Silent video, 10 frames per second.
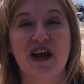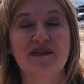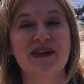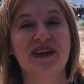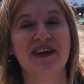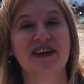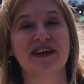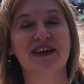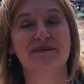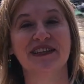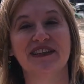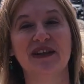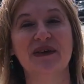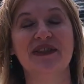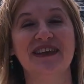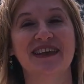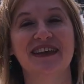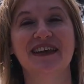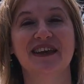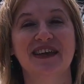Over here in
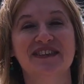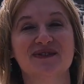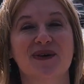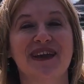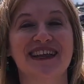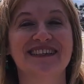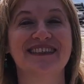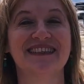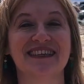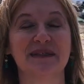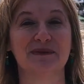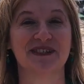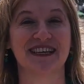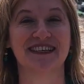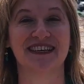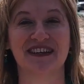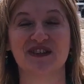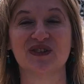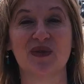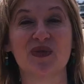Midlothian, it's growing at 6% a
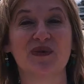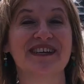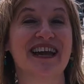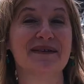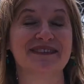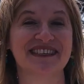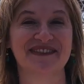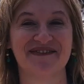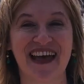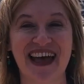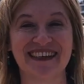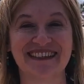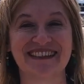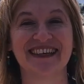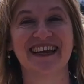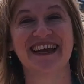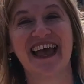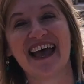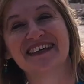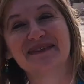year, so 3 times as fast
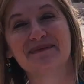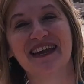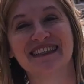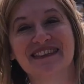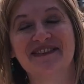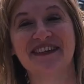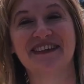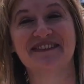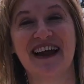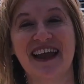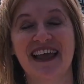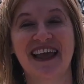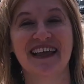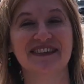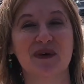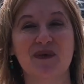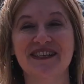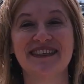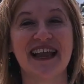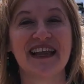as Mansfield, right? So
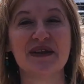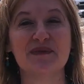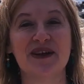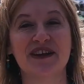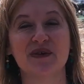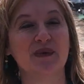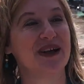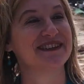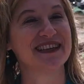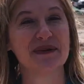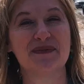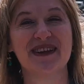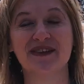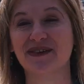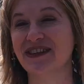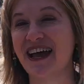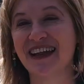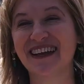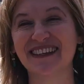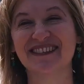what's that gonna bring you? Well, it's gonna bring you a
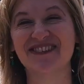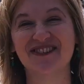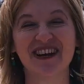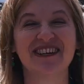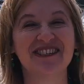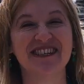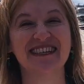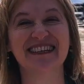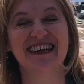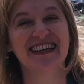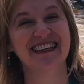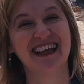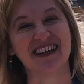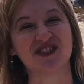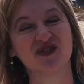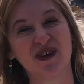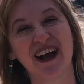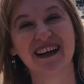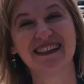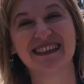lot of construction, a lot of
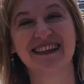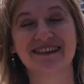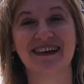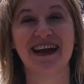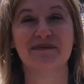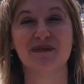trucks, right?